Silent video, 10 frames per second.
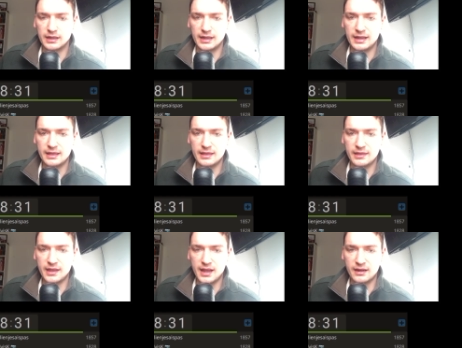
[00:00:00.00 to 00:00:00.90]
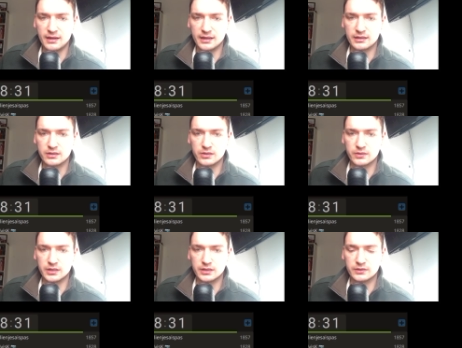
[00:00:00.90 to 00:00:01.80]
And then I can do
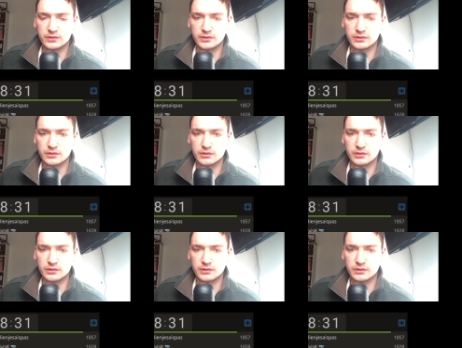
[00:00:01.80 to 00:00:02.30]
this.